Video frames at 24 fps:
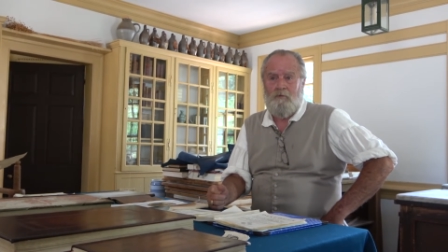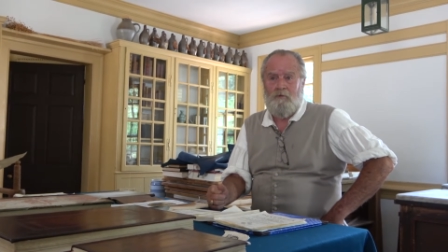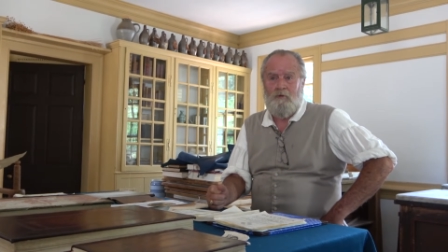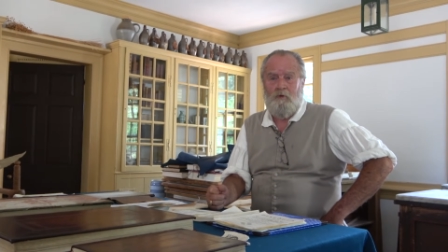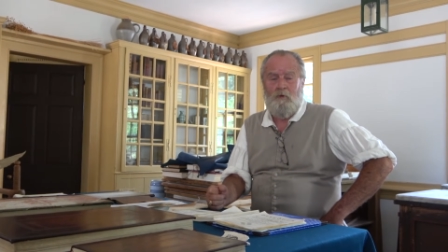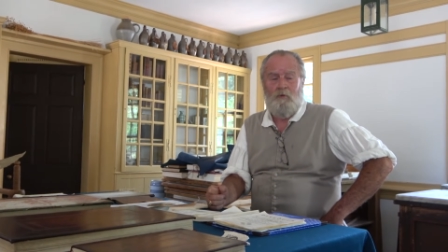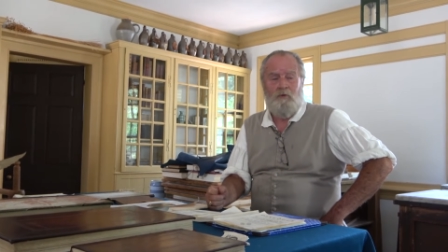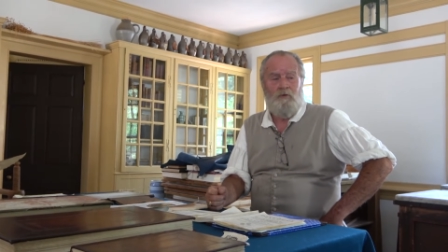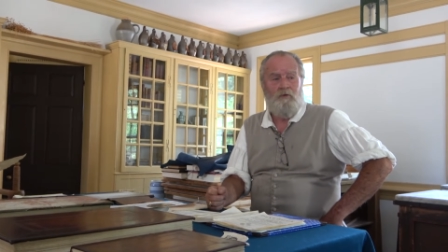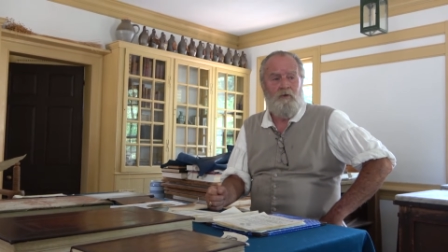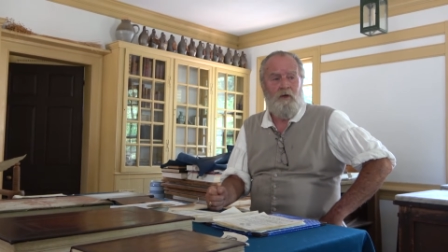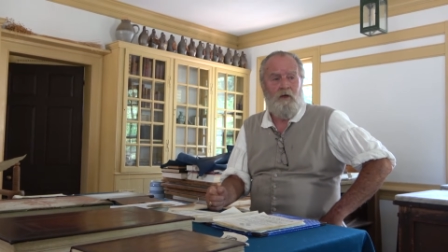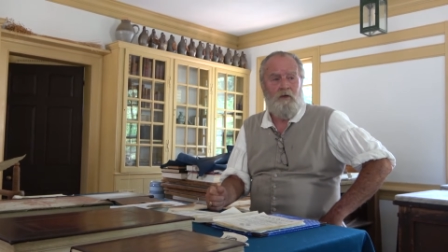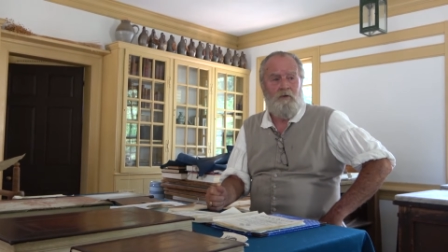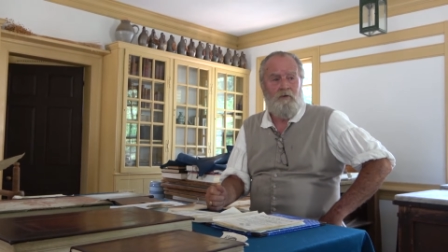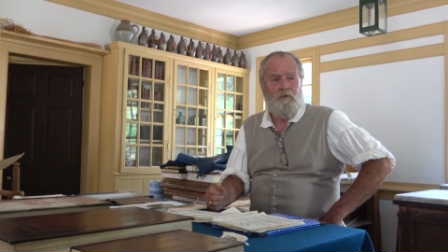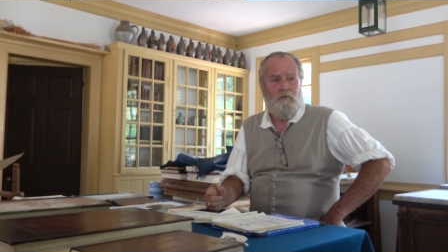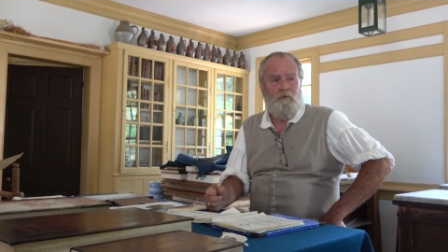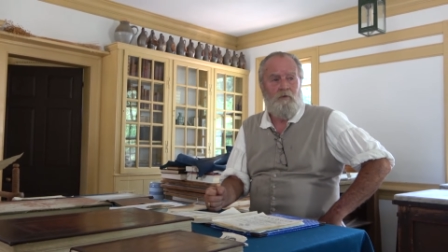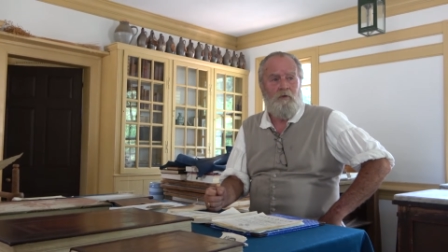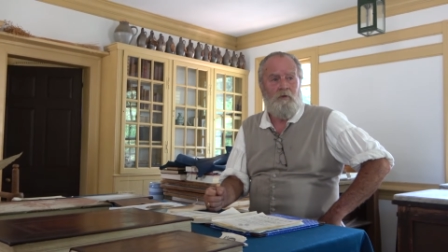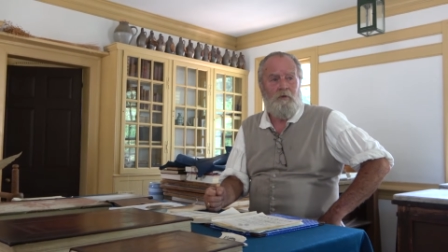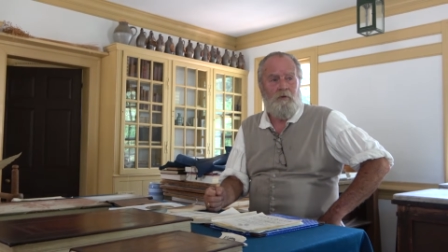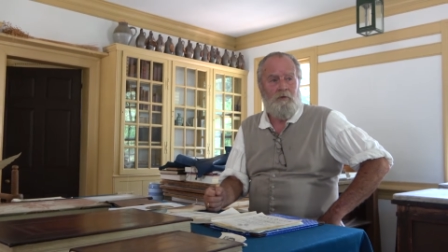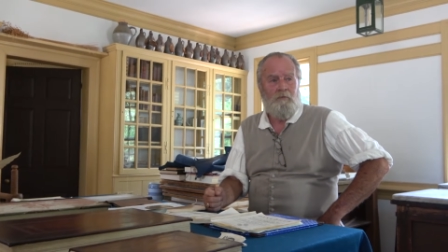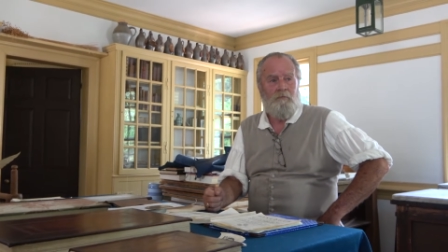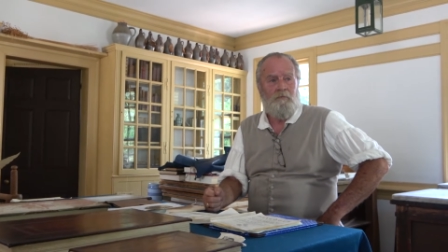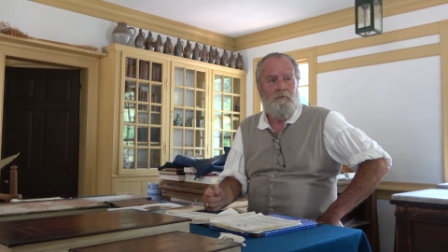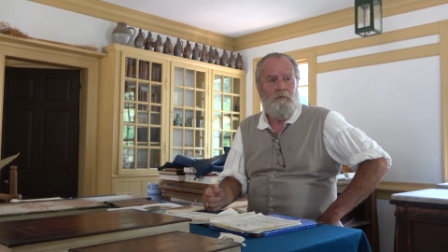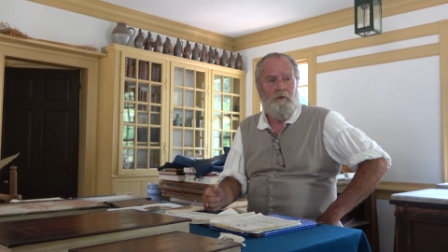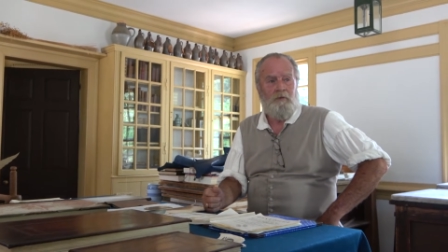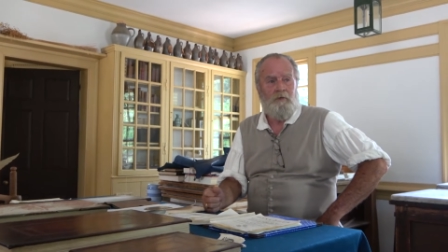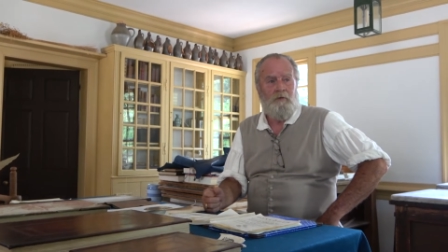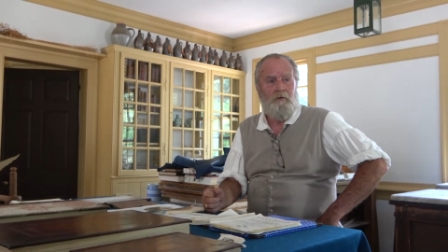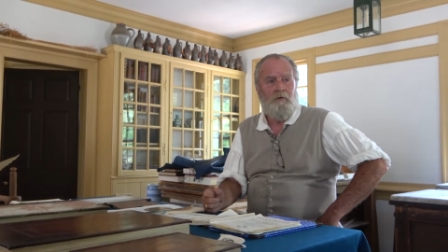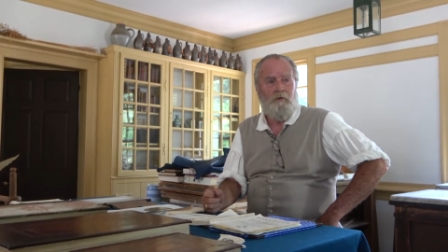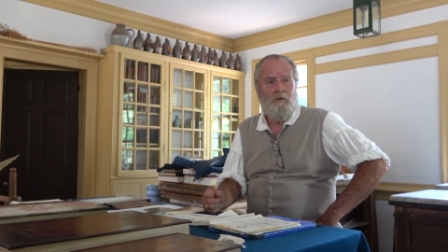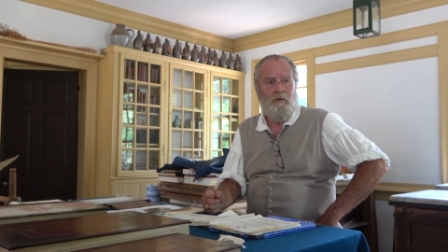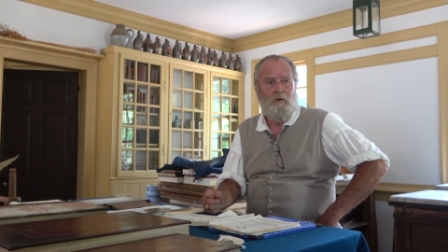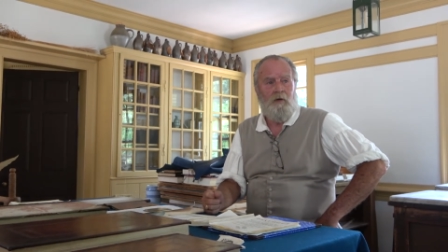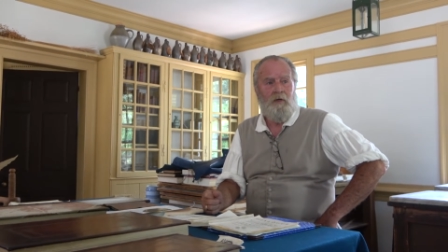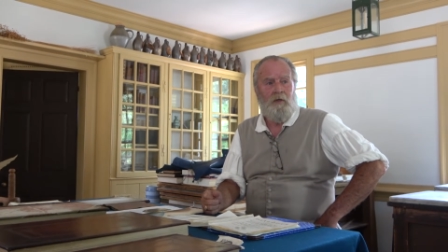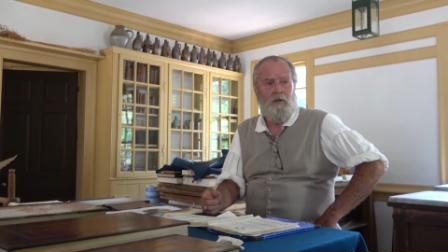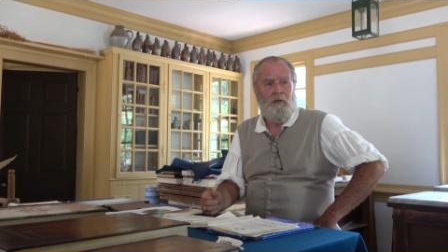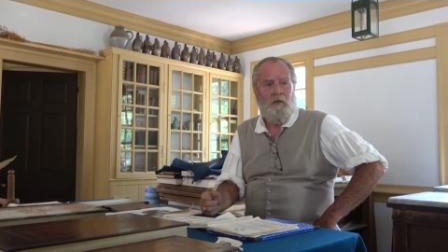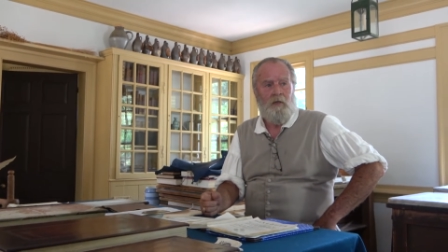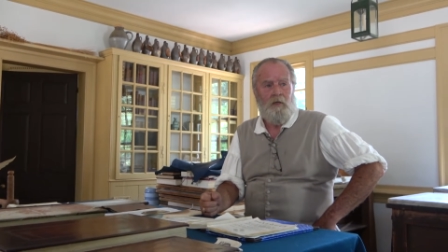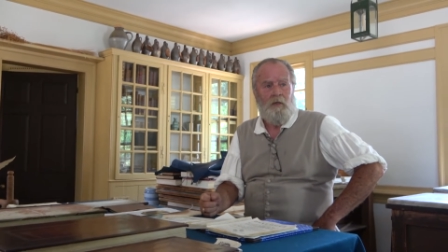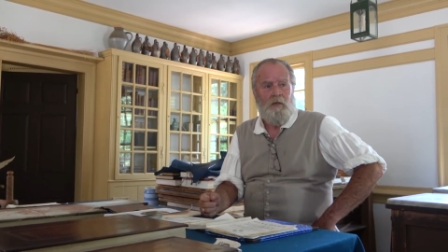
showing signs of really deteriorating.